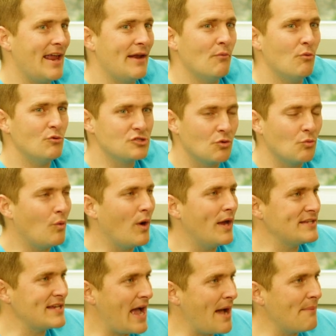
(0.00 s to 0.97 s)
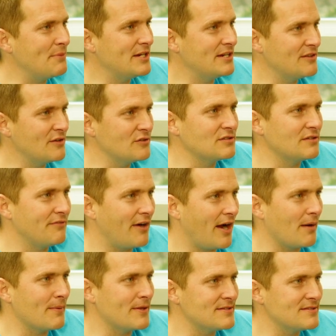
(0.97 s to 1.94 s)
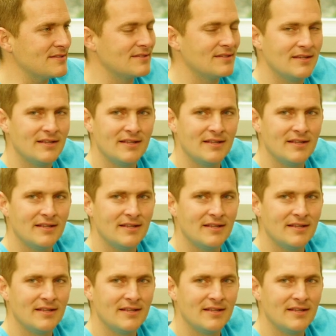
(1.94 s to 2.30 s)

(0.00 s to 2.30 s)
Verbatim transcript: And so, what's happening in those environments?